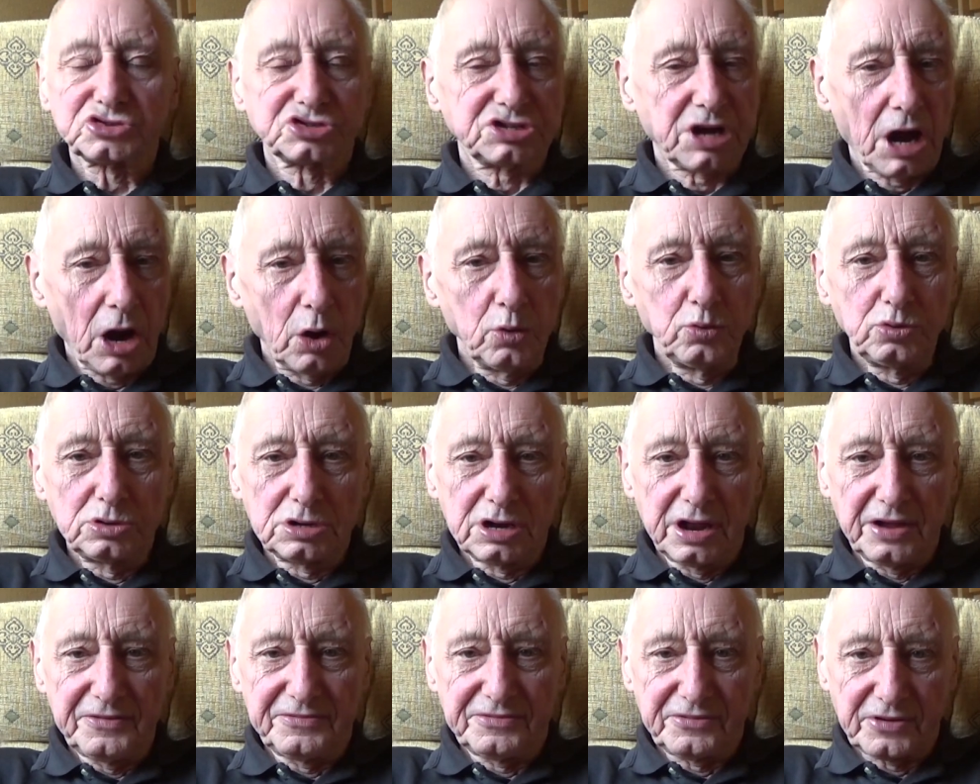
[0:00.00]

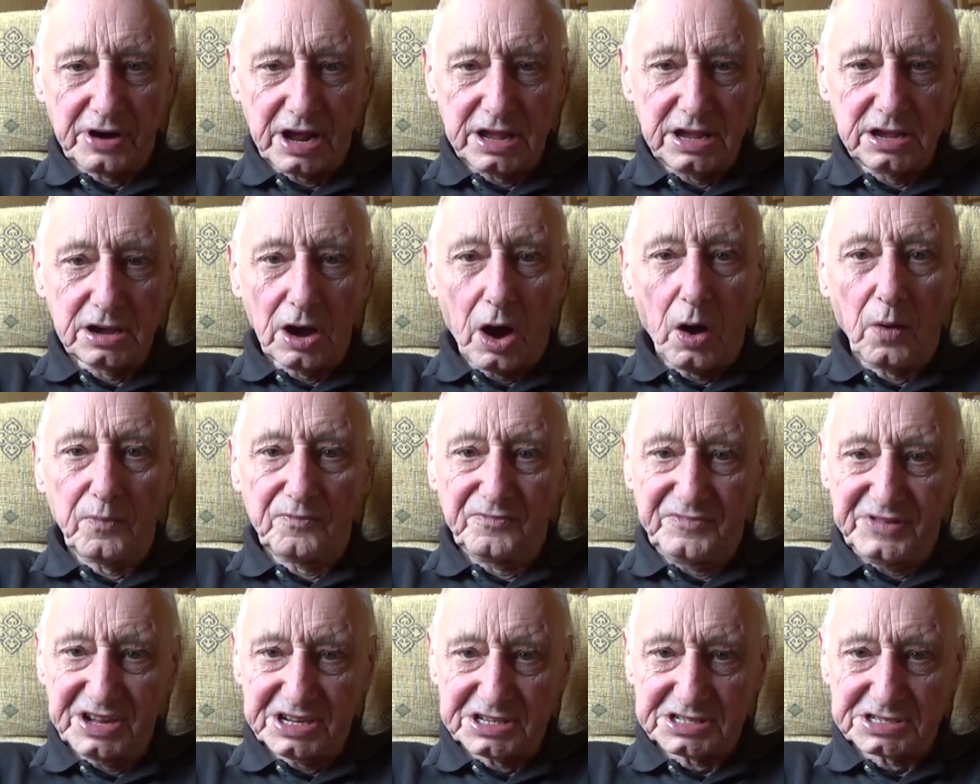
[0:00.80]
totally free,
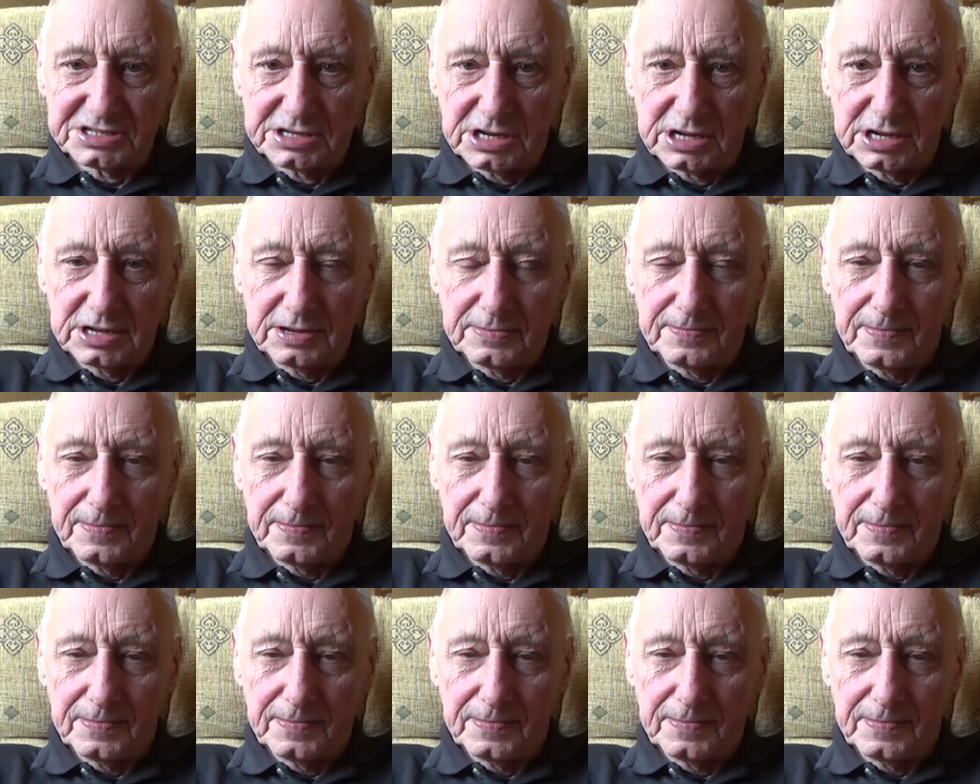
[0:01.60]
obviously.